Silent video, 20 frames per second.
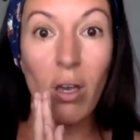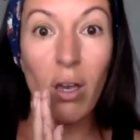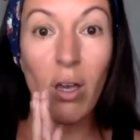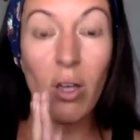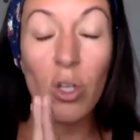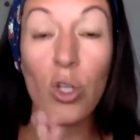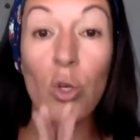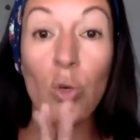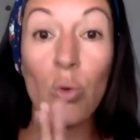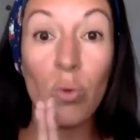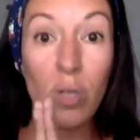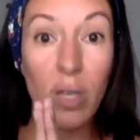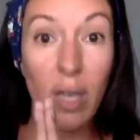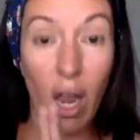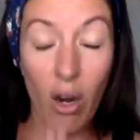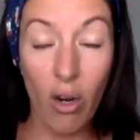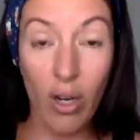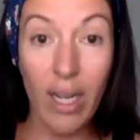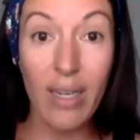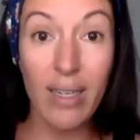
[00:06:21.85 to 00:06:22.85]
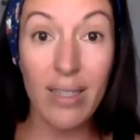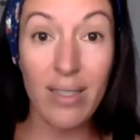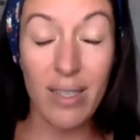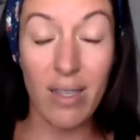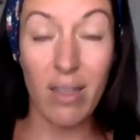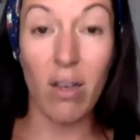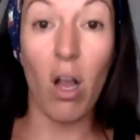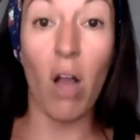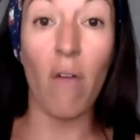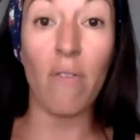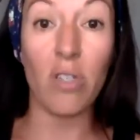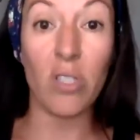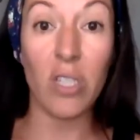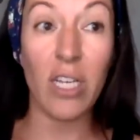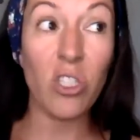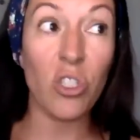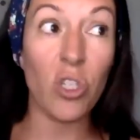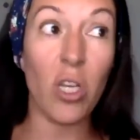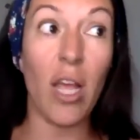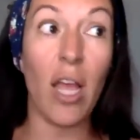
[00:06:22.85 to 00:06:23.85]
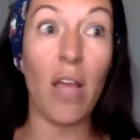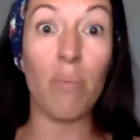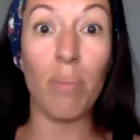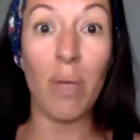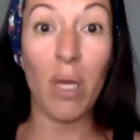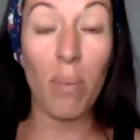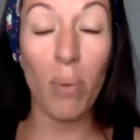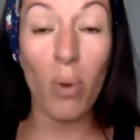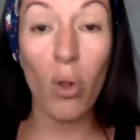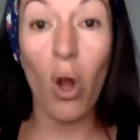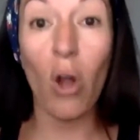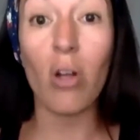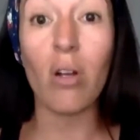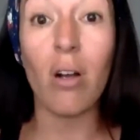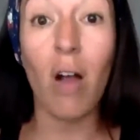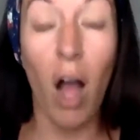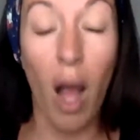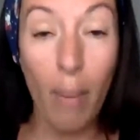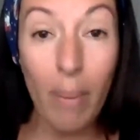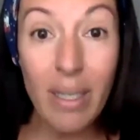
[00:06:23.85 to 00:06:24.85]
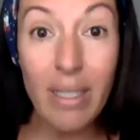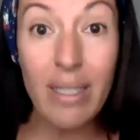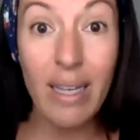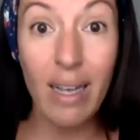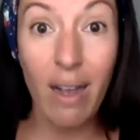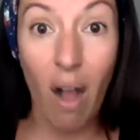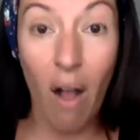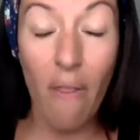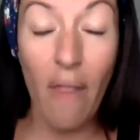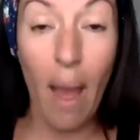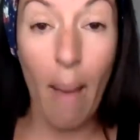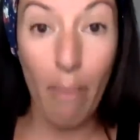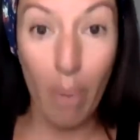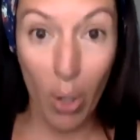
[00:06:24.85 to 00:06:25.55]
you are getting to the conversation and people aren't commenting on that